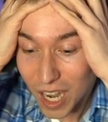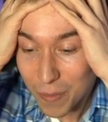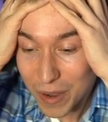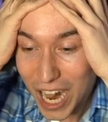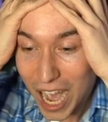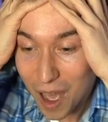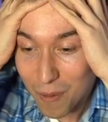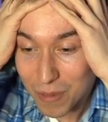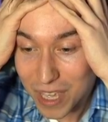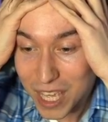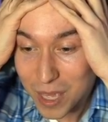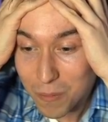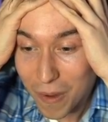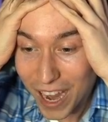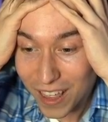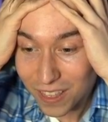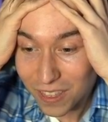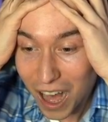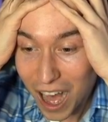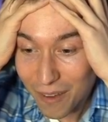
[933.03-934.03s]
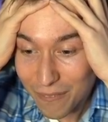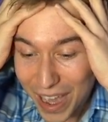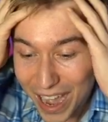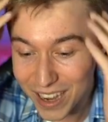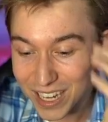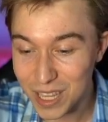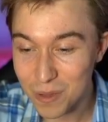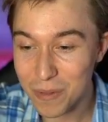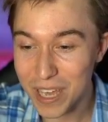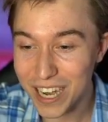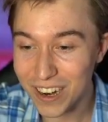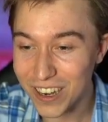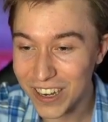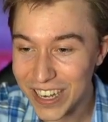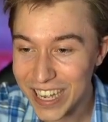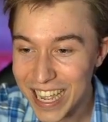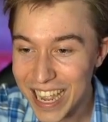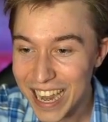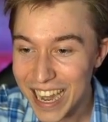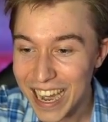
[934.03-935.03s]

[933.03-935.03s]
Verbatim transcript: coming at me. He might lob out in the middle.